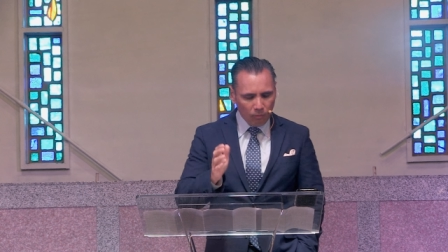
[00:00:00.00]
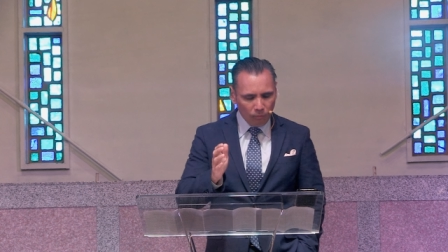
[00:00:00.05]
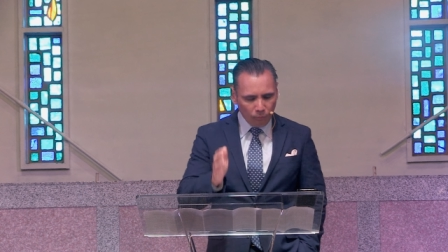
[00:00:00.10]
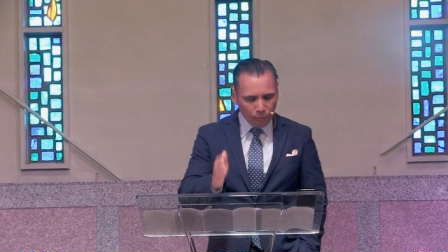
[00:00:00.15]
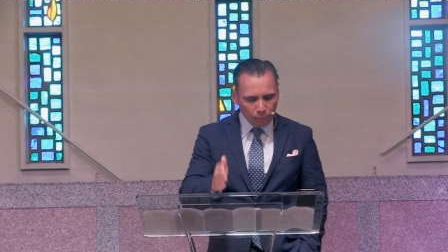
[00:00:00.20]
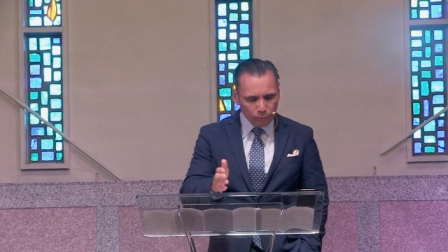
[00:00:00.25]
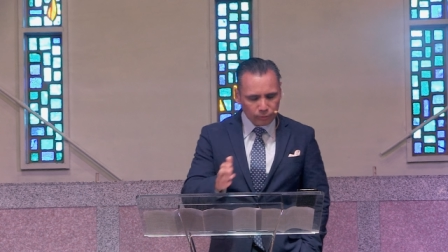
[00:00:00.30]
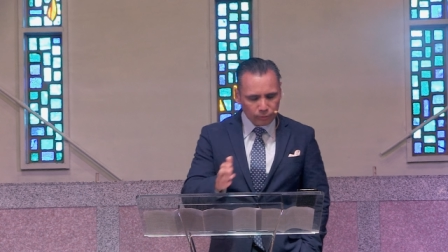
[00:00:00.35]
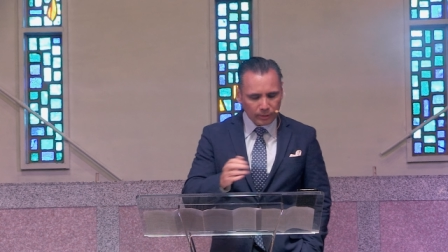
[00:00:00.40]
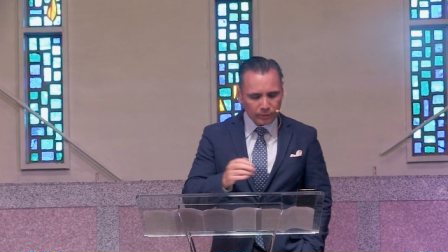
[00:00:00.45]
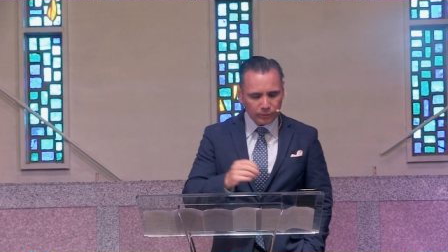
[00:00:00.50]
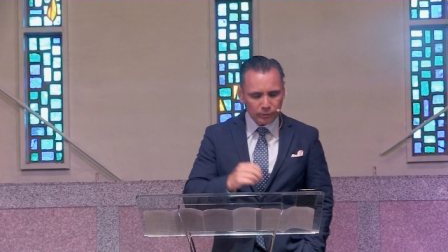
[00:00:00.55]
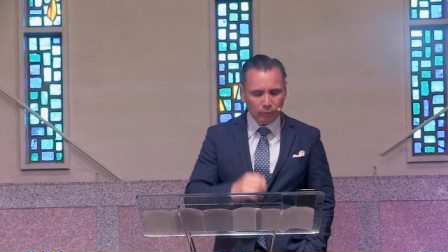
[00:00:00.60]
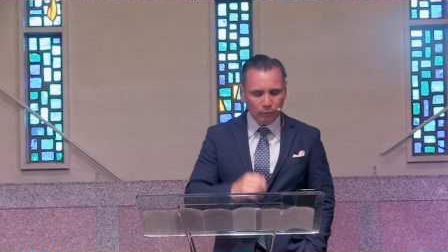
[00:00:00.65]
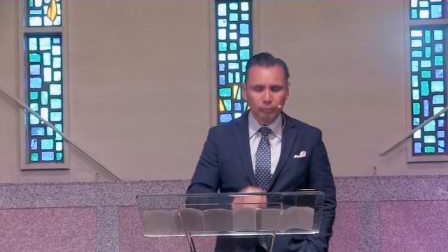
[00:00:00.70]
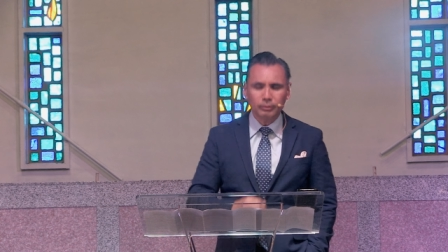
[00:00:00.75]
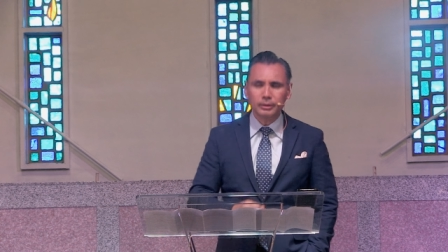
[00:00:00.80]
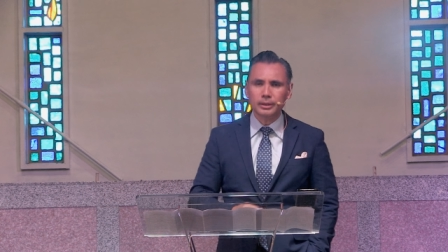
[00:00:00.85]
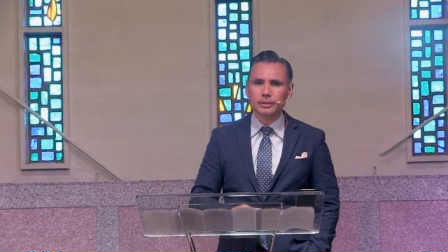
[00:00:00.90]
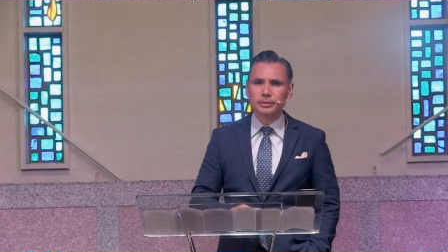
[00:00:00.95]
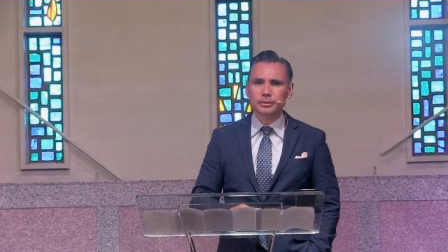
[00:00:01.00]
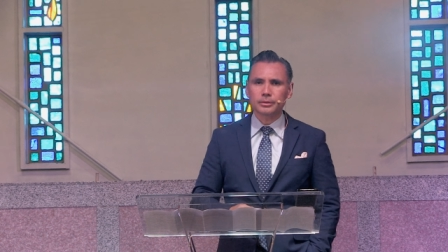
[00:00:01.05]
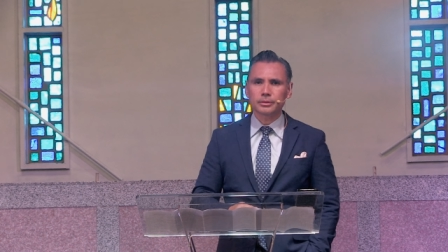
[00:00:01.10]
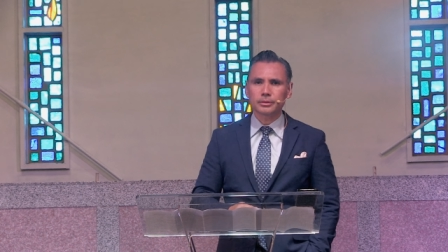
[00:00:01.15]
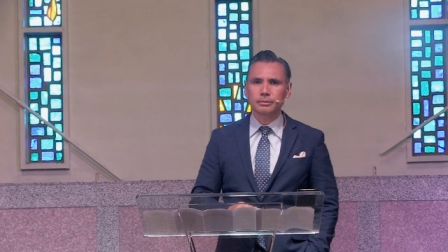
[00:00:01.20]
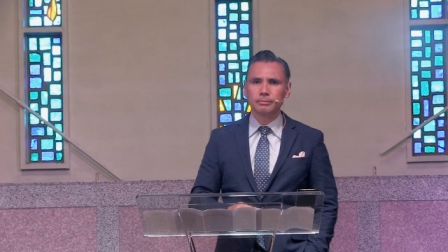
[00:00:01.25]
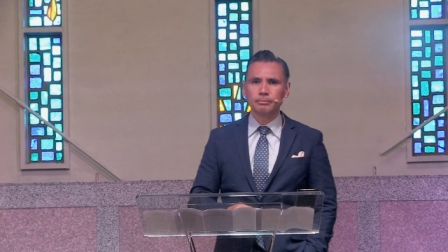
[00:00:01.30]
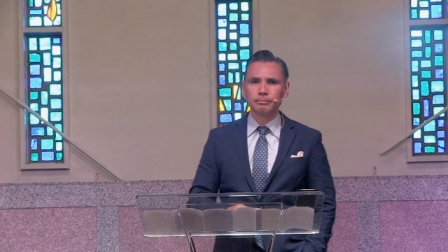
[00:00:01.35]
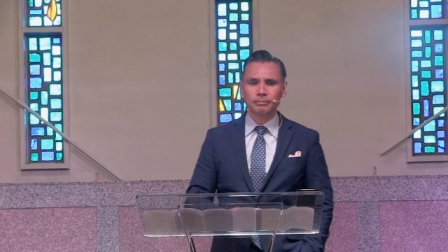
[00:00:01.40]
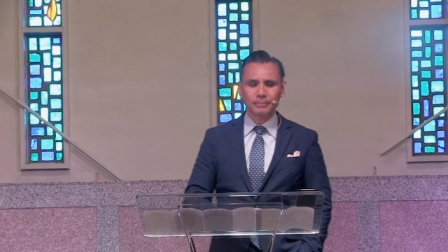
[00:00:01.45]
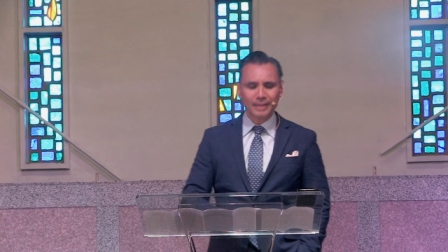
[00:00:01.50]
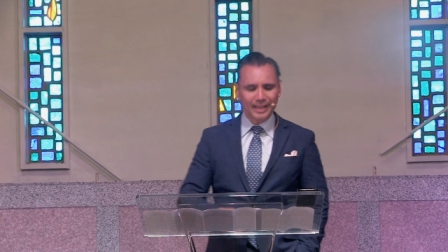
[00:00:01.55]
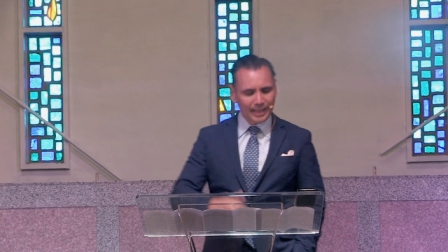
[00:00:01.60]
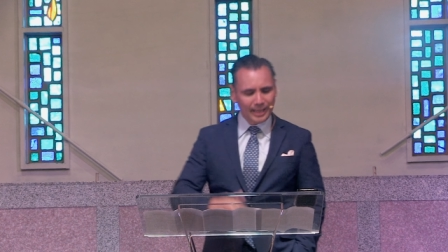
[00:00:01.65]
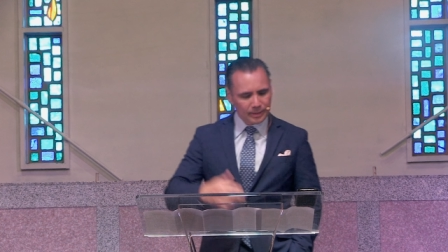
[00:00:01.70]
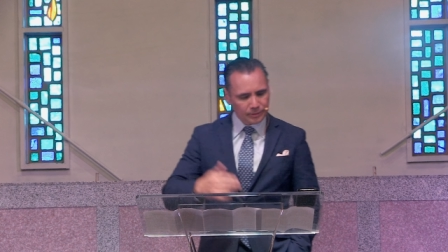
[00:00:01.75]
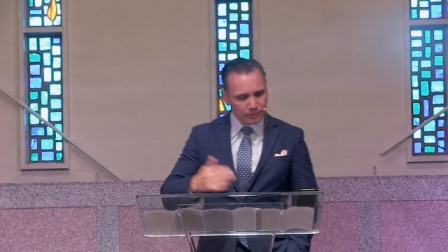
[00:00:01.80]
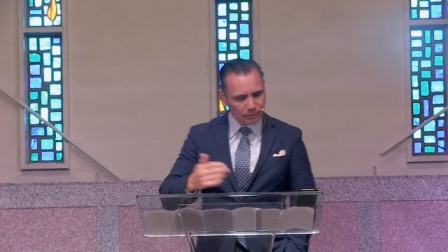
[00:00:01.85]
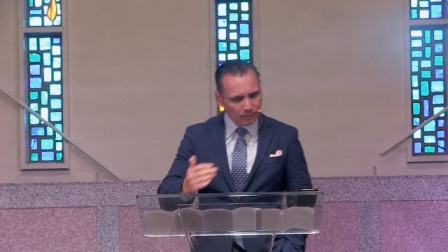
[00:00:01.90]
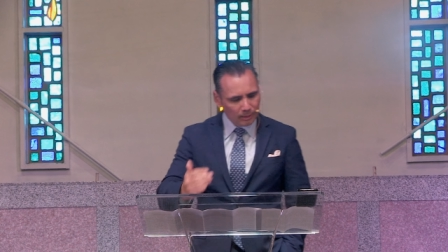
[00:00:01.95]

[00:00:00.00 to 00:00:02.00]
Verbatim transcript: 1 Thessalonians as a